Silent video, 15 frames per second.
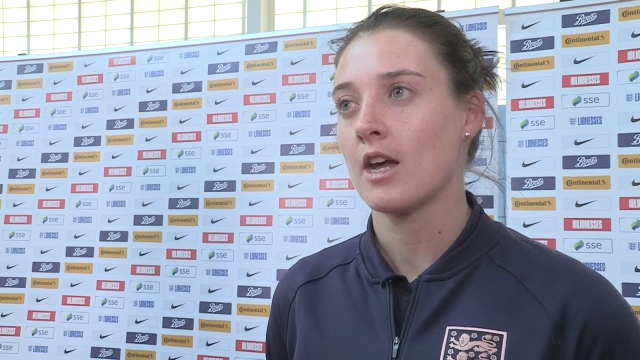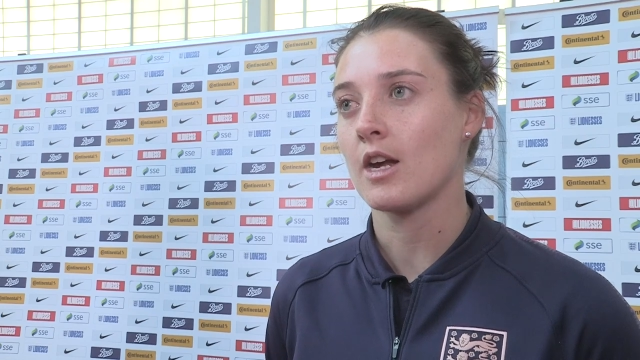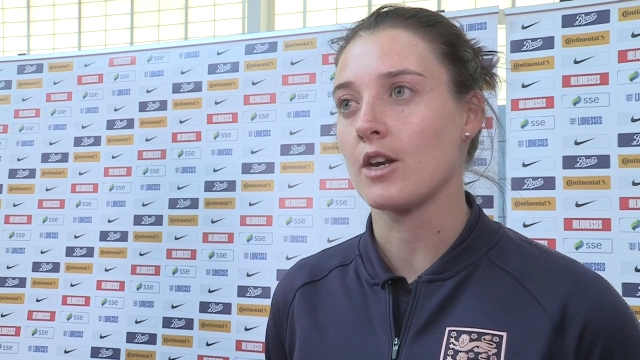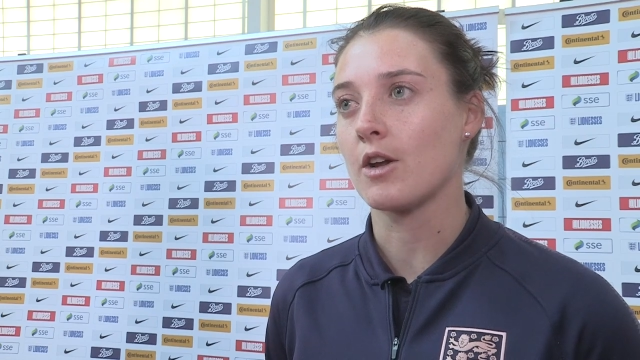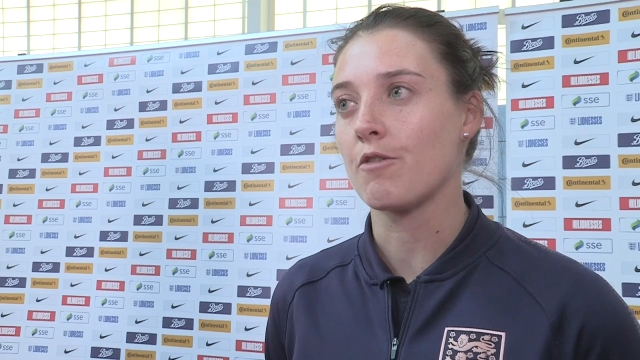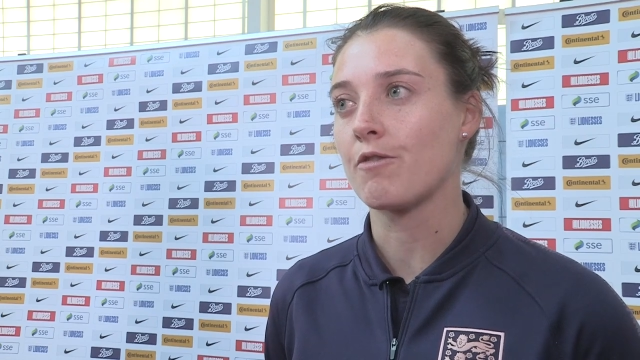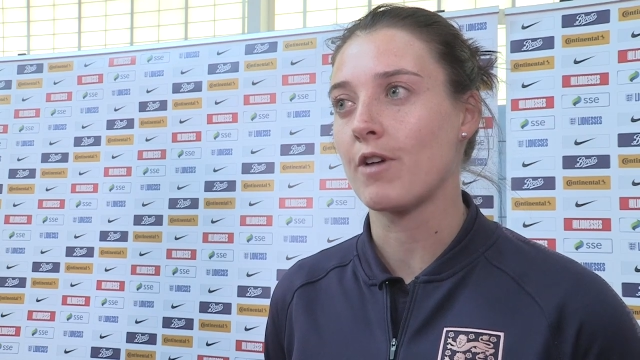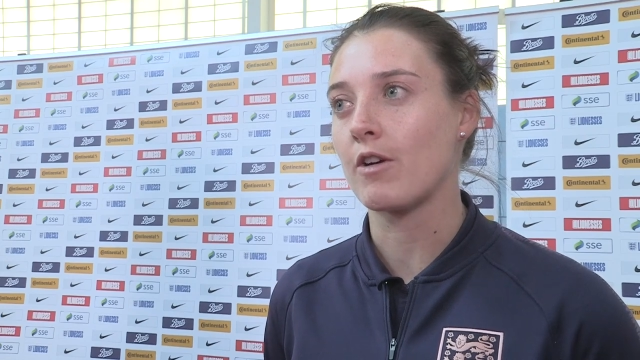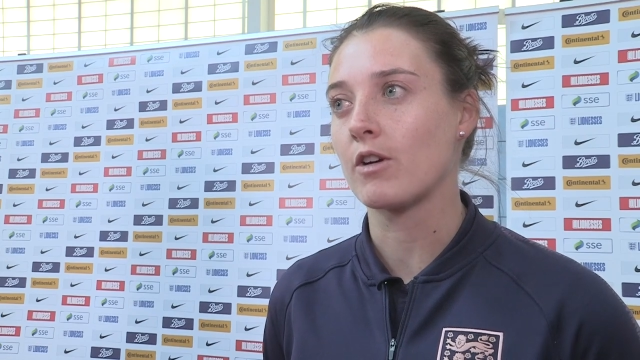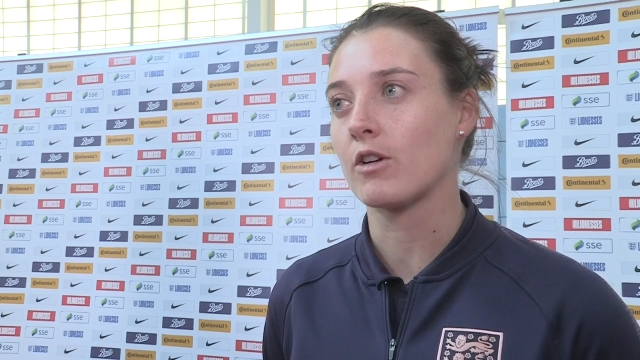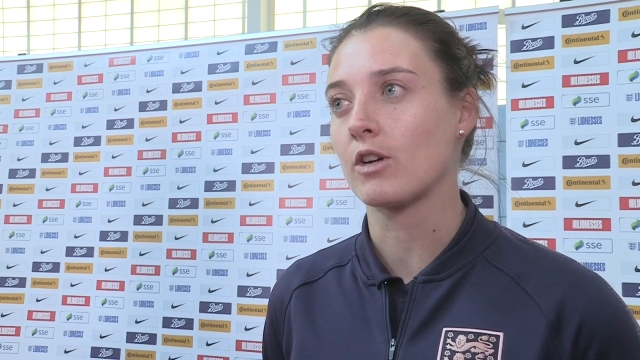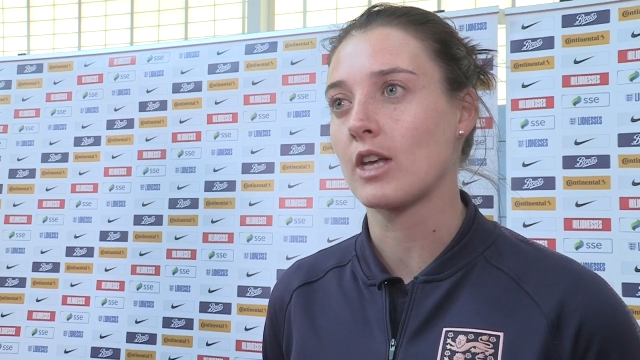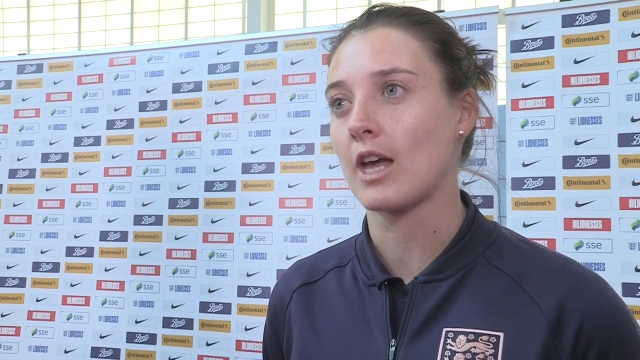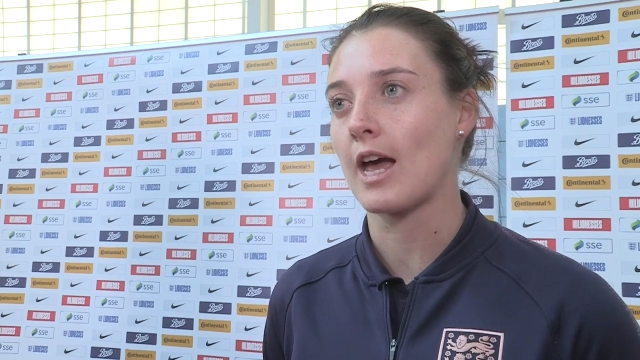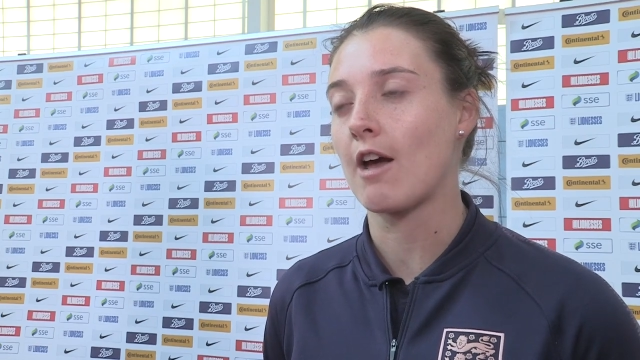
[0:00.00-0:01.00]
you know, very
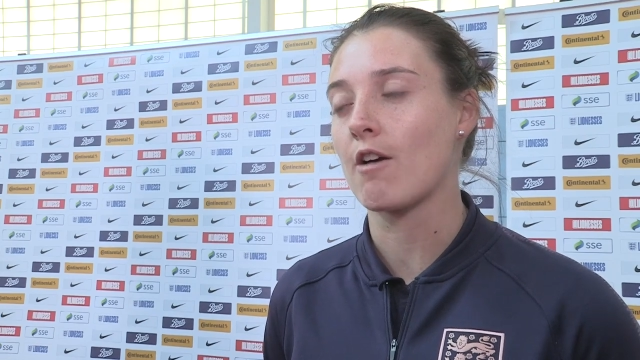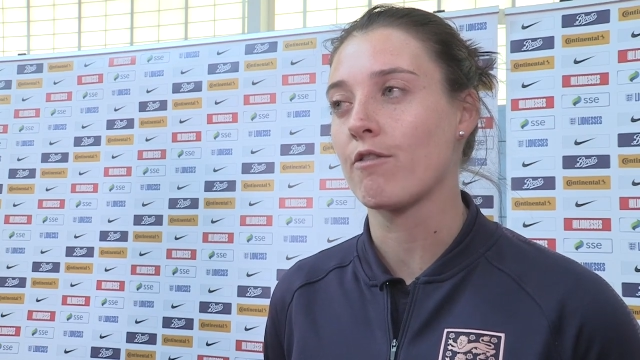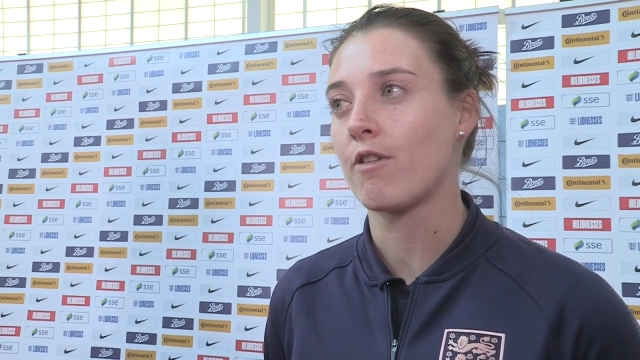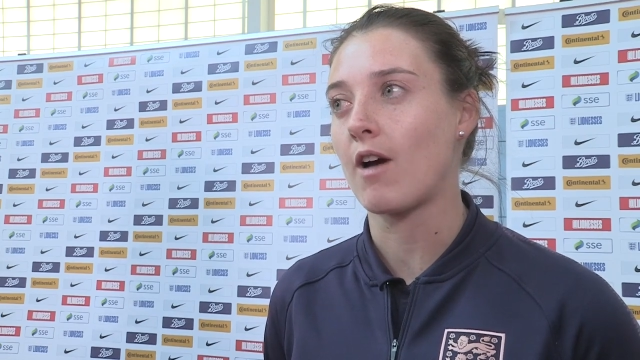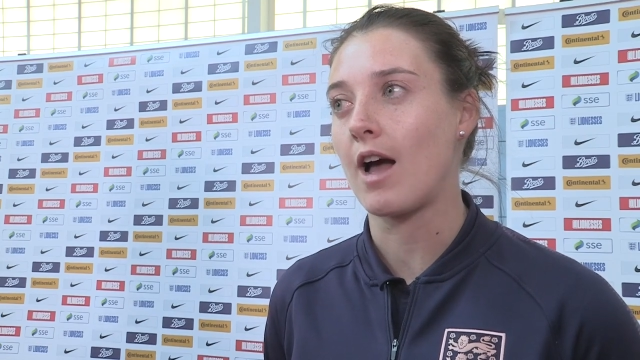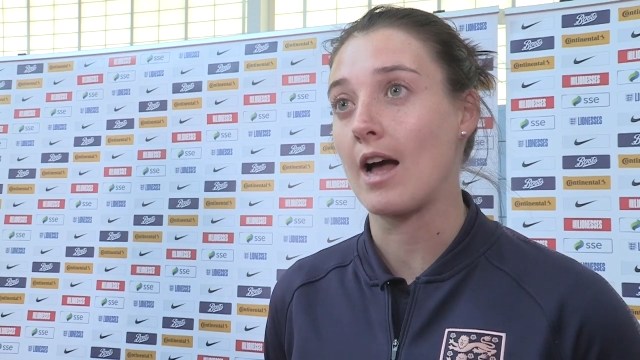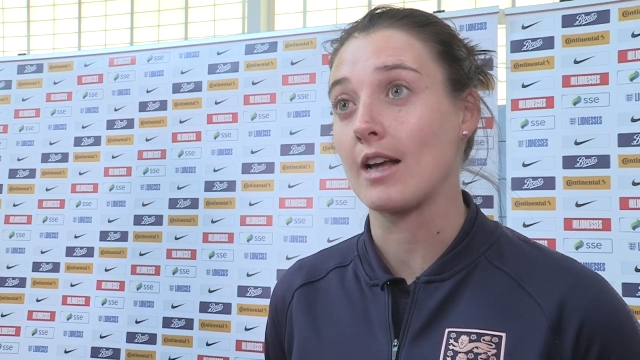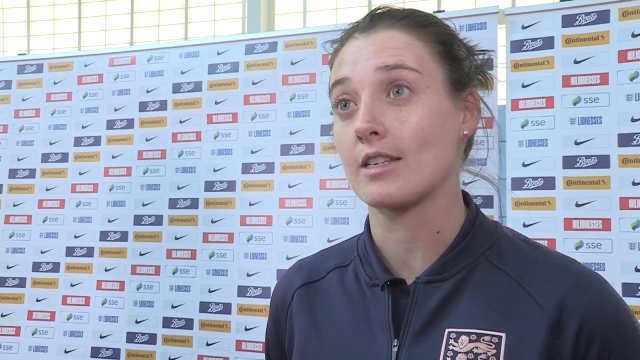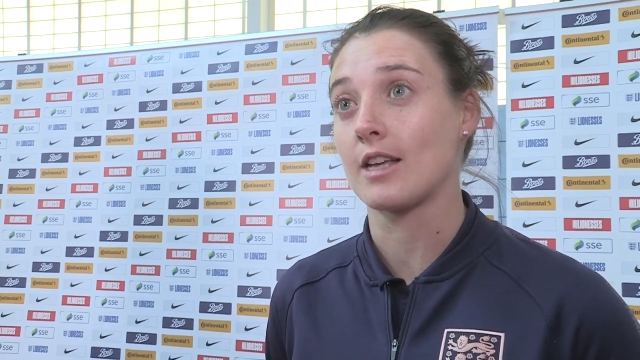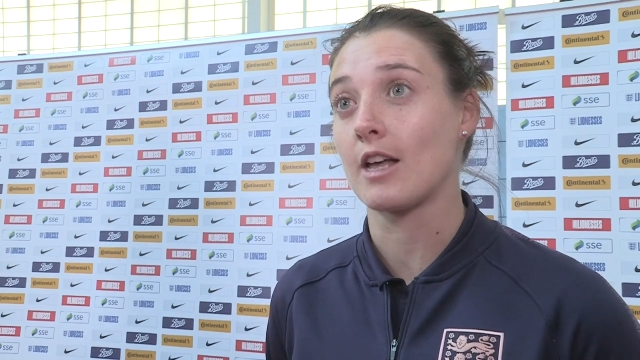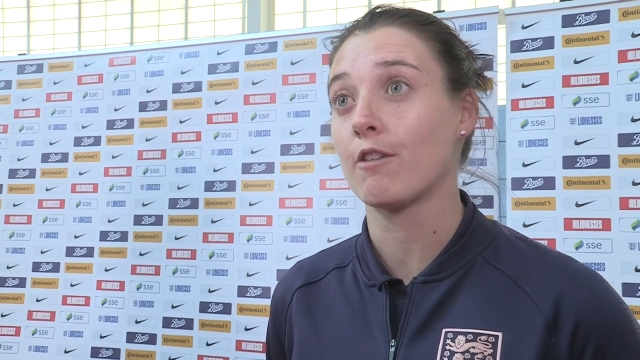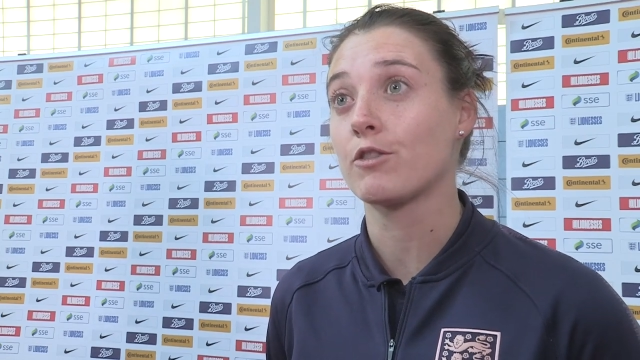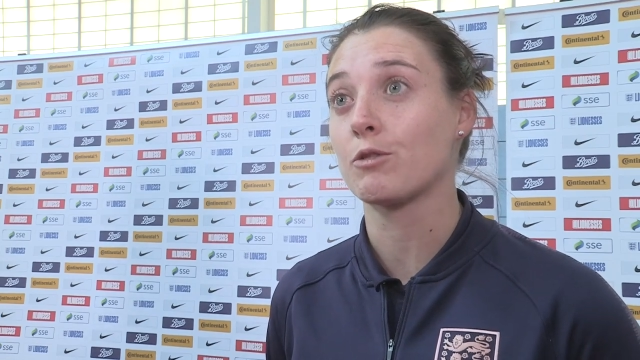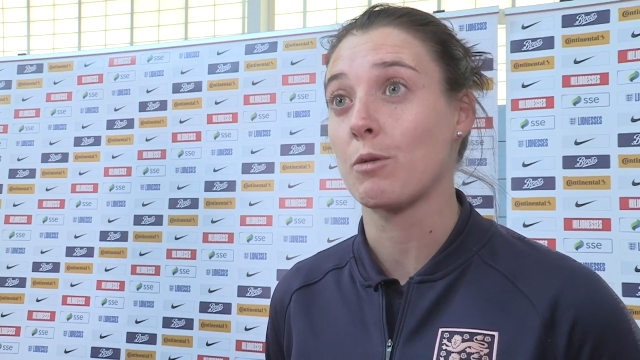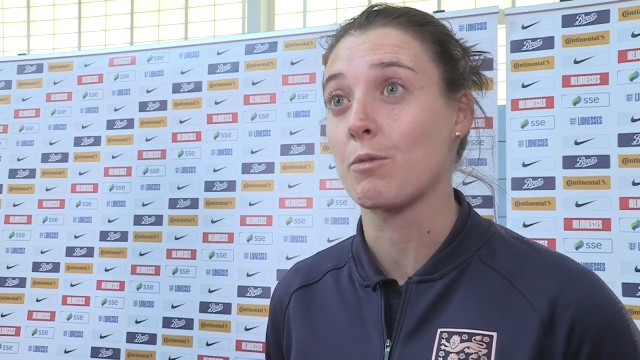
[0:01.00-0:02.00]
good care of
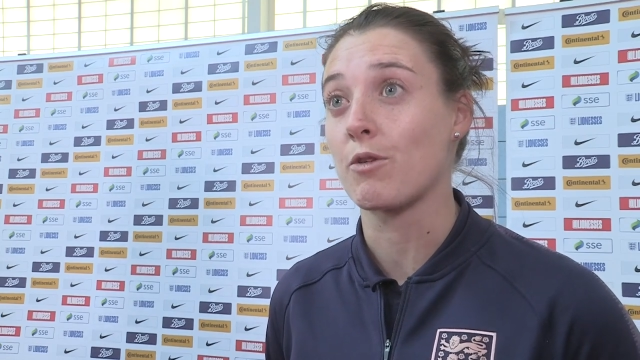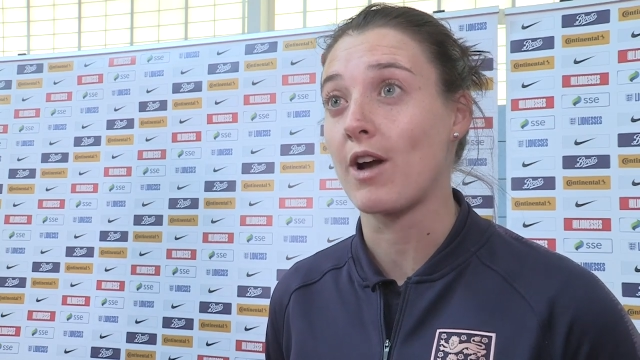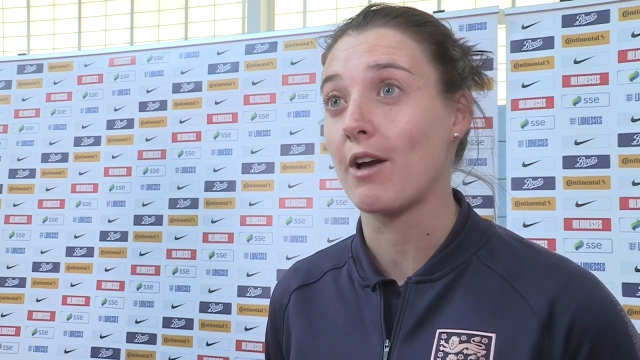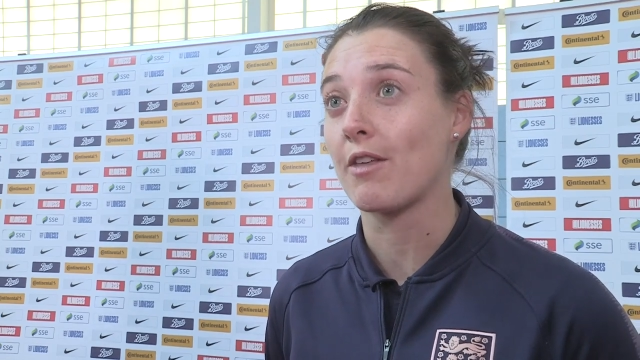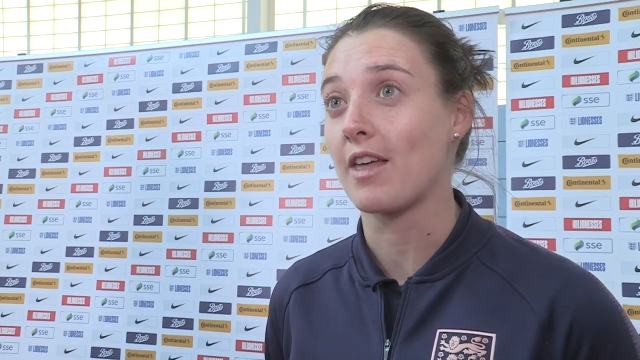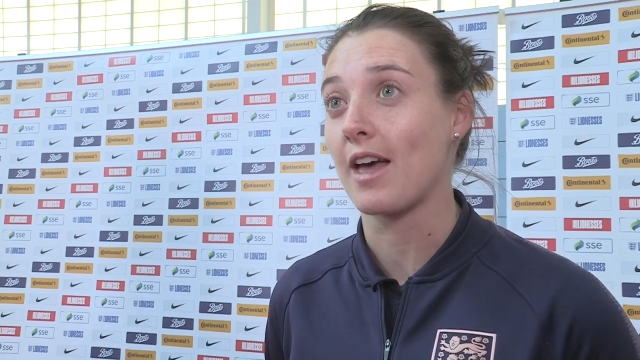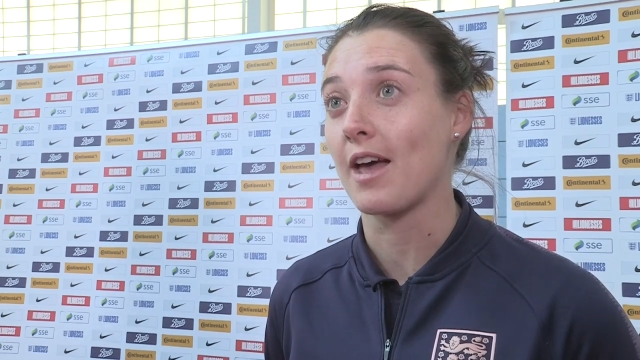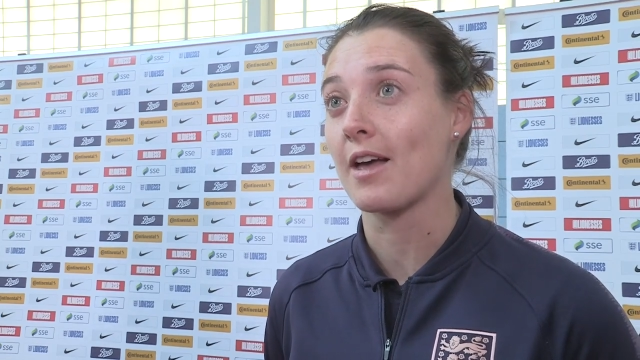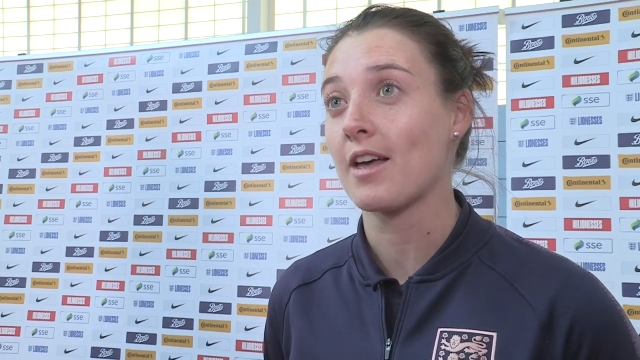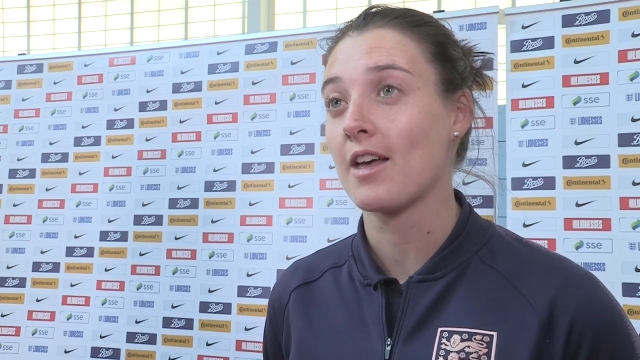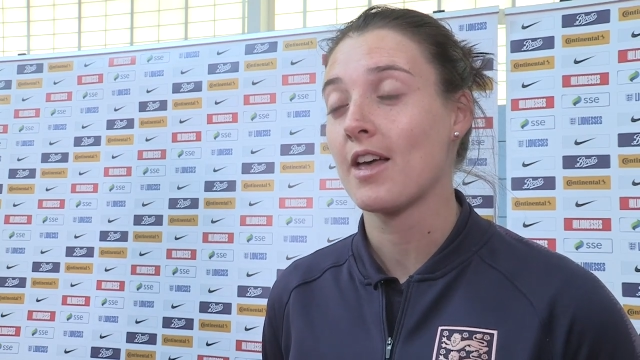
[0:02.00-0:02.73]
ourselves when we're out there.